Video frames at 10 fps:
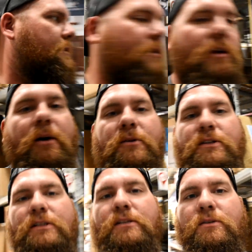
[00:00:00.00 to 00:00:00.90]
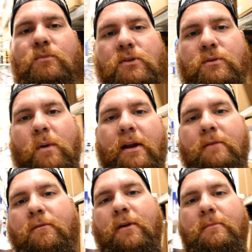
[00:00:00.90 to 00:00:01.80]
So now we're just
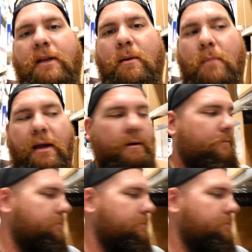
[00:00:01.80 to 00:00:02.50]
waiting for him to get back.